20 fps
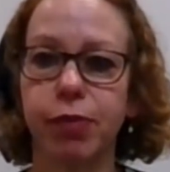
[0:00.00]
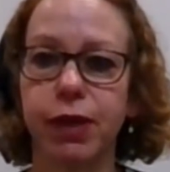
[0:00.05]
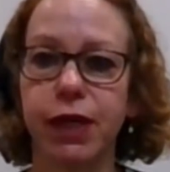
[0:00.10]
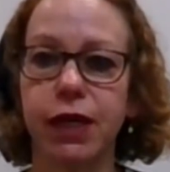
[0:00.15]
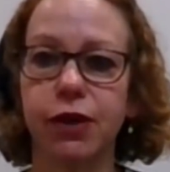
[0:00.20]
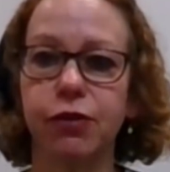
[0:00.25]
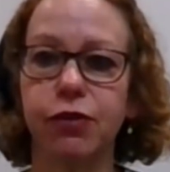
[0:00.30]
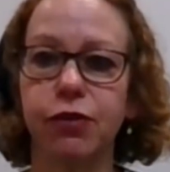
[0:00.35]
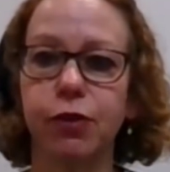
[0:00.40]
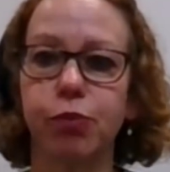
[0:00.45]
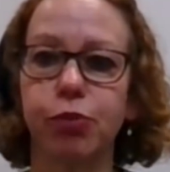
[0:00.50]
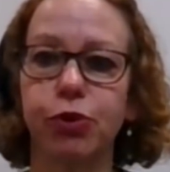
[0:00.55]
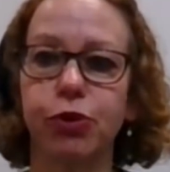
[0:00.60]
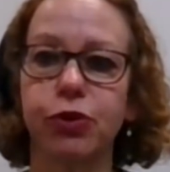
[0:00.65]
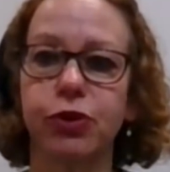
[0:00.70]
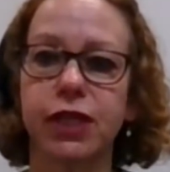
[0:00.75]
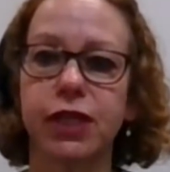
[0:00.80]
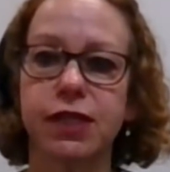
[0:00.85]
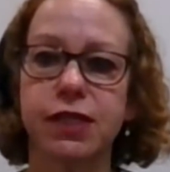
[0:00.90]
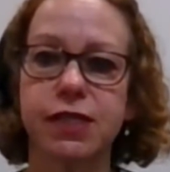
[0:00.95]
below the
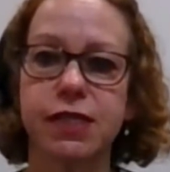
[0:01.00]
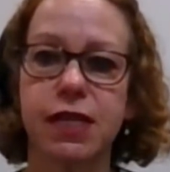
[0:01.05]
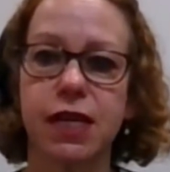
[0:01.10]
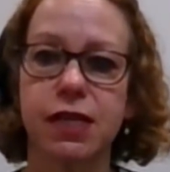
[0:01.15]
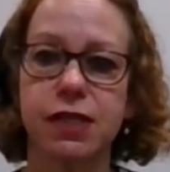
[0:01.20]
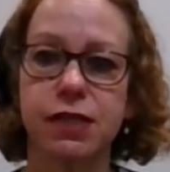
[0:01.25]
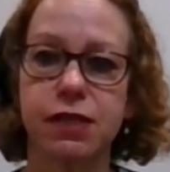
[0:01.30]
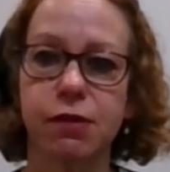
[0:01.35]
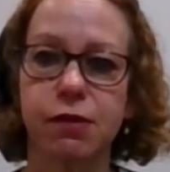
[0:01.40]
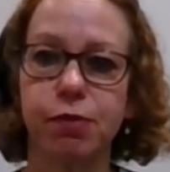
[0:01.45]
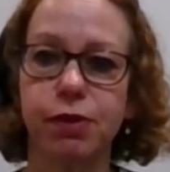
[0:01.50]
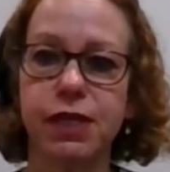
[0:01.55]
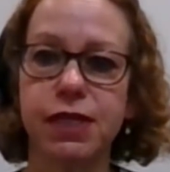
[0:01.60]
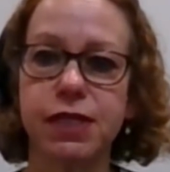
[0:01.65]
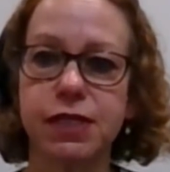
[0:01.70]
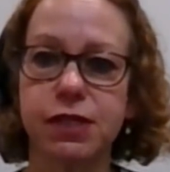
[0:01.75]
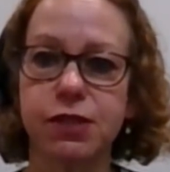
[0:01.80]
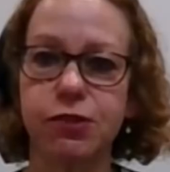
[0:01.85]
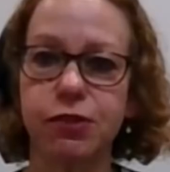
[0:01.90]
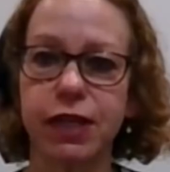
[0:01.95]
broadcast there. So
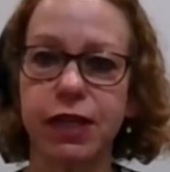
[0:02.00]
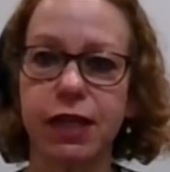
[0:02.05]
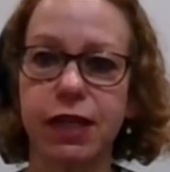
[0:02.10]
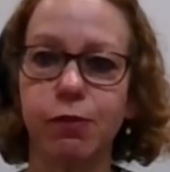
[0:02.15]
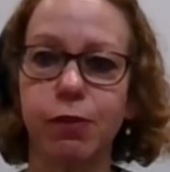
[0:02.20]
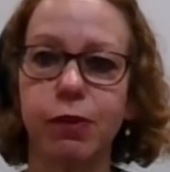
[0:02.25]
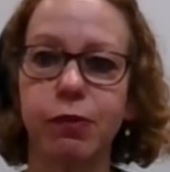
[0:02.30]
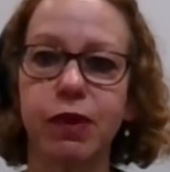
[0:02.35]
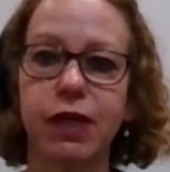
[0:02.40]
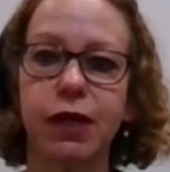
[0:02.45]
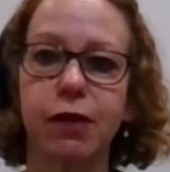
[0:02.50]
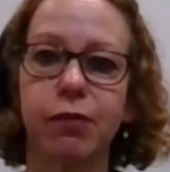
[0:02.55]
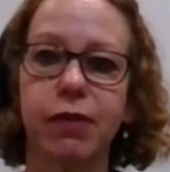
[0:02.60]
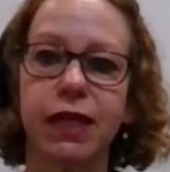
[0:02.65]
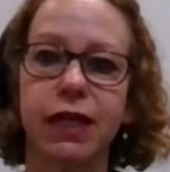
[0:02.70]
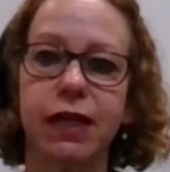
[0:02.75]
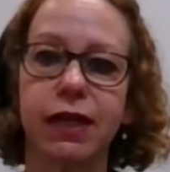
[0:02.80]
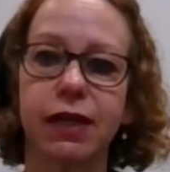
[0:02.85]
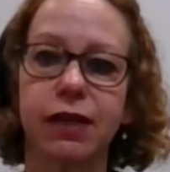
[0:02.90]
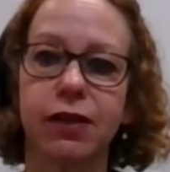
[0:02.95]
please do keep them
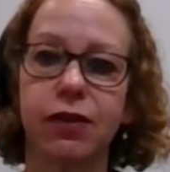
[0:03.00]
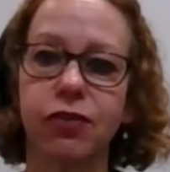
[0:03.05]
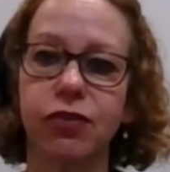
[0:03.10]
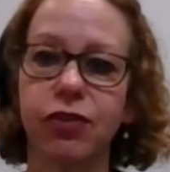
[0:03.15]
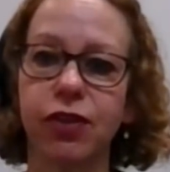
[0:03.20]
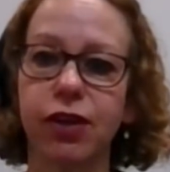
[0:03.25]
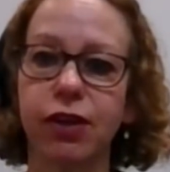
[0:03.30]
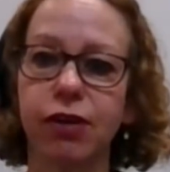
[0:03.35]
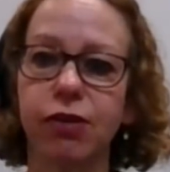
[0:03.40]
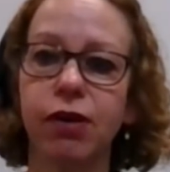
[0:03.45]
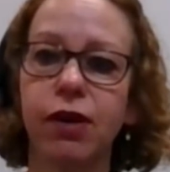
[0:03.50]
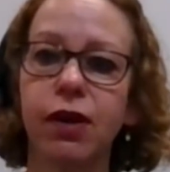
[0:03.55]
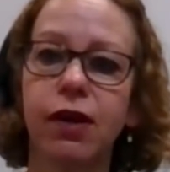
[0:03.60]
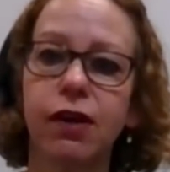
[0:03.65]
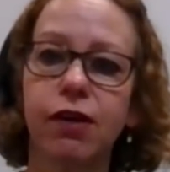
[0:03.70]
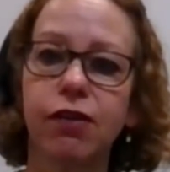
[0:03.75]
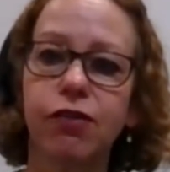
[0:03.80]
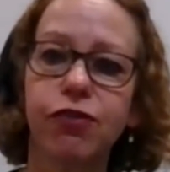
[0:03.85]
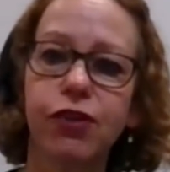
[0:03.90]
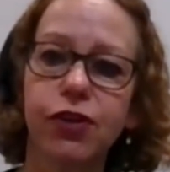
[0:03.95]
coming in. So
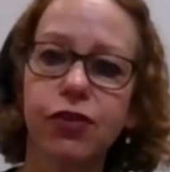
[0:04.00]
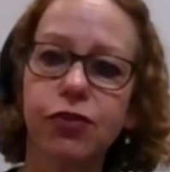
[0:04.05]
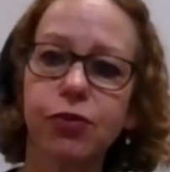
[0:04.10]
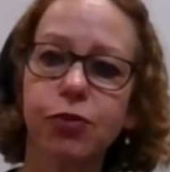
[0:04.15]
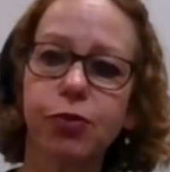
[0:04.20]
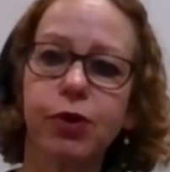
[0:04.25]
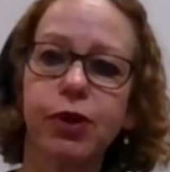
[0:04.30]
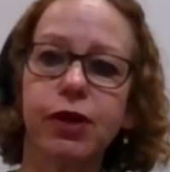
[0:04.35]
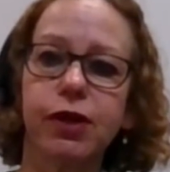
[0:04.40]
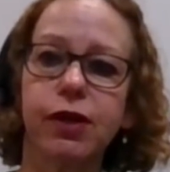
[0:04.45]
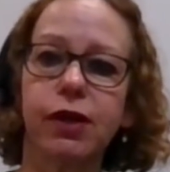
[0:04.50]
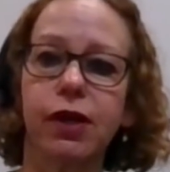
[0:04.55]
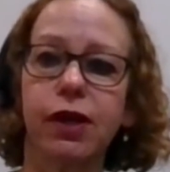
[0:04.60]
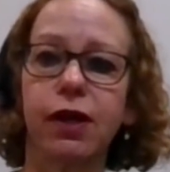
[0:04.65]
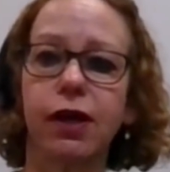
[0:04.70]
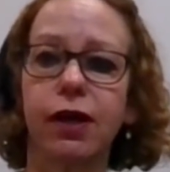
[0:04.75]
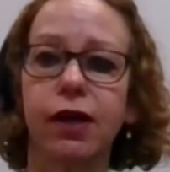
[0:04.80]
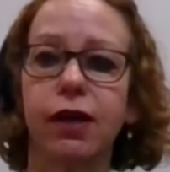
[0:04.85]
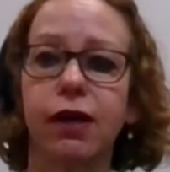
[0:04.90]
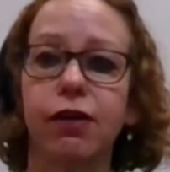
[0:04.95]
first one
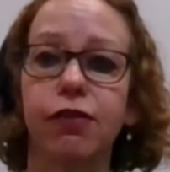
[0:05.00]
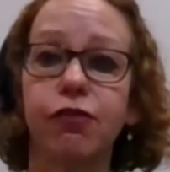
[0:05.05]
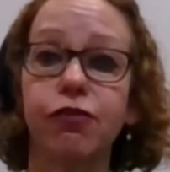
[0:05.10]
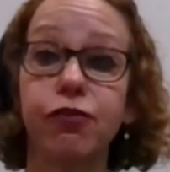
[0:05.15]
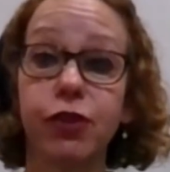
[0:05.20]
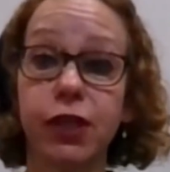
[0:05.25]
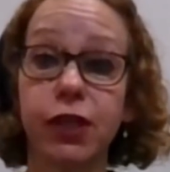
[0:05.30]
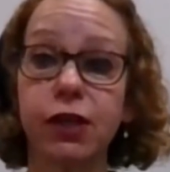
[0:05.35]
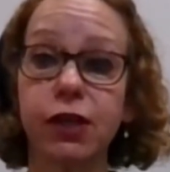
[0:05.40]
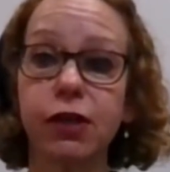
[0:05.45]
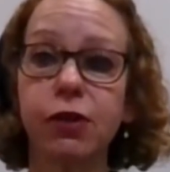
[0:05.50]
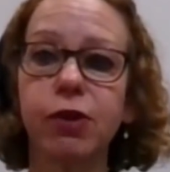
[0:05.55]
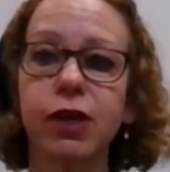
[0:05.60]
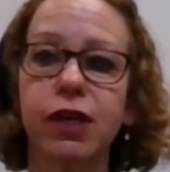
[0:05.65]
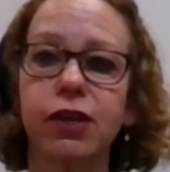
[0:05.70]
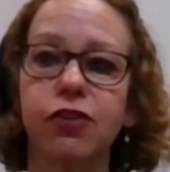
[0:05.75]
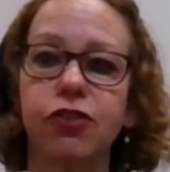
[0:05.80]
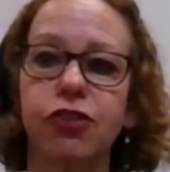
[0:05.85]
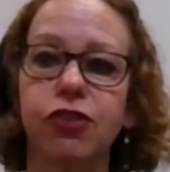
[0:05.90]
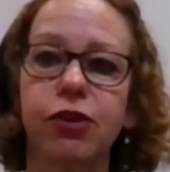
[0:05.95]
for you,
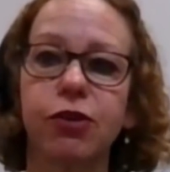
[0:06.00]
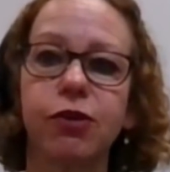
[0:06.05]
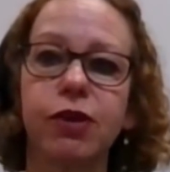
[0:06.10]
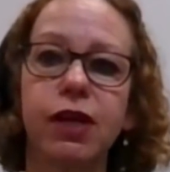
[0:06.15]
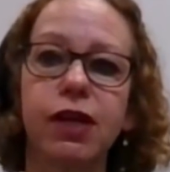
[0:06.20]
Andrew.